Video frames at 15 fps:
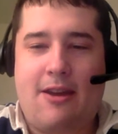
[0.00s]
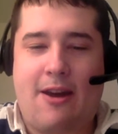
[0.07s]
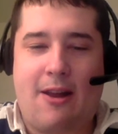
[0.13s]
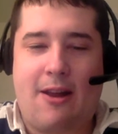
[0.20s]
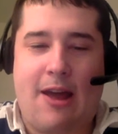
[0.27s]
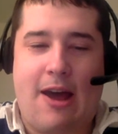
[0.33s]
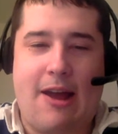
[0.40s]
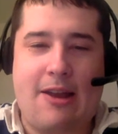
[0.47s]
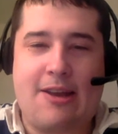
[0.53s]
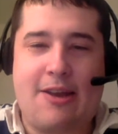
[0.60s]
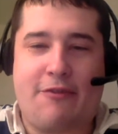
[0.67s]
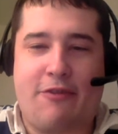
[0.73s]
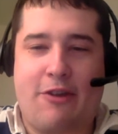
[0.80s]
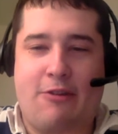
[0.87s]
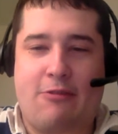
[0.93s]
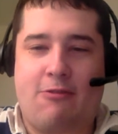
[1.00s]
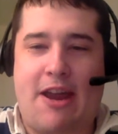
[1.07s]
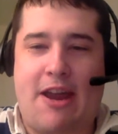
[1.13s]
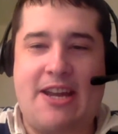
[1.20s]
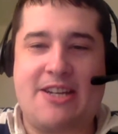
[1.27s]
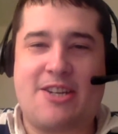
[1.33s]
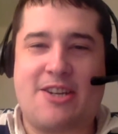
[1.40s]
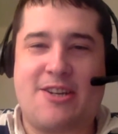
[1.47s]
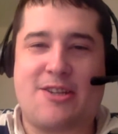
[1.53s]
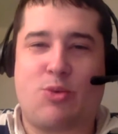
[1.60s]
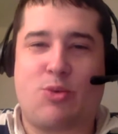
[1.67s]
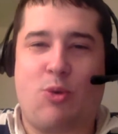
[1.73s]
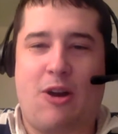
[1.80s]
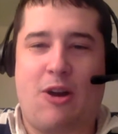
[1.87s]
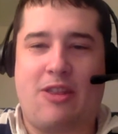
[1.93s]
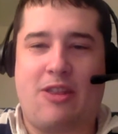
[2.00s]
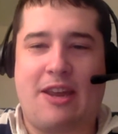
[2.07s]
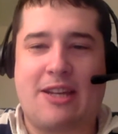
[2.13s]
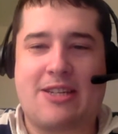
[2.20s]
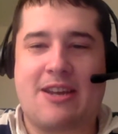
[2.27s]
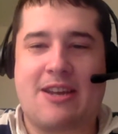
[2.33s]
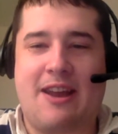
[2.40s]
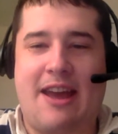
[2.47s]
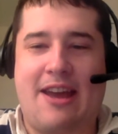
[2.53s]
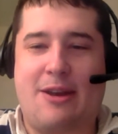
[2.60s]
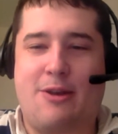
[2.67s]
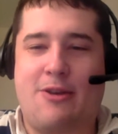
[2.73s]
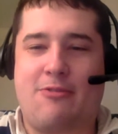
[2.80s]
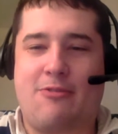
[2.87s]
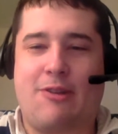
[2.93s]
a lot of different ranges where things could end